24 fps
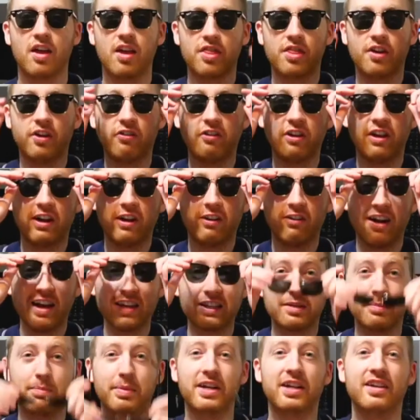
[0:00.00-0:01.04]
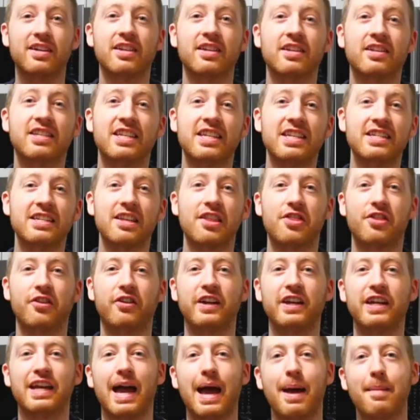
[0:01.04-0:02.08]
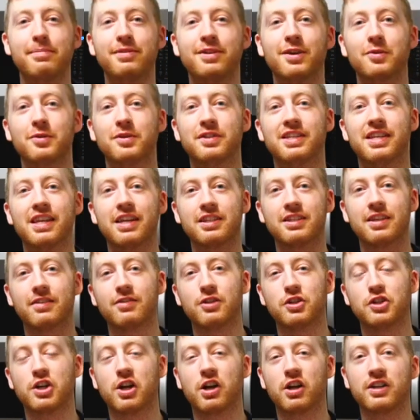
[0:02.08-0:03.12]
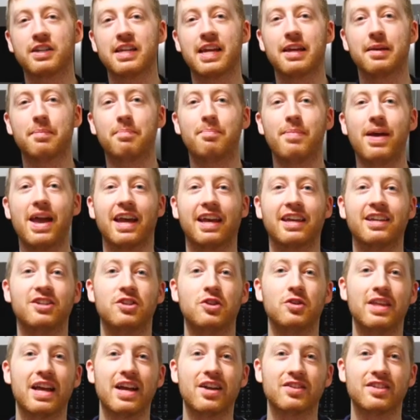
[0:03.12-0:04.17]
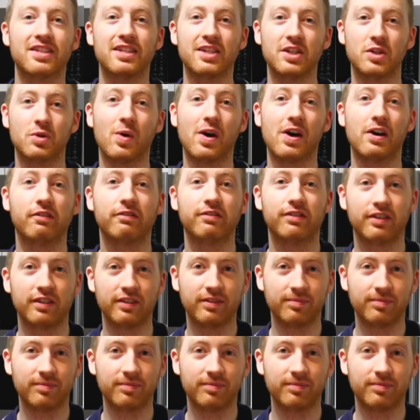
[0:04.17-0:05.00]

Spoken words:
The reader rest appeared in Season 3, Episode 6 of the Shark Tank back in 2012.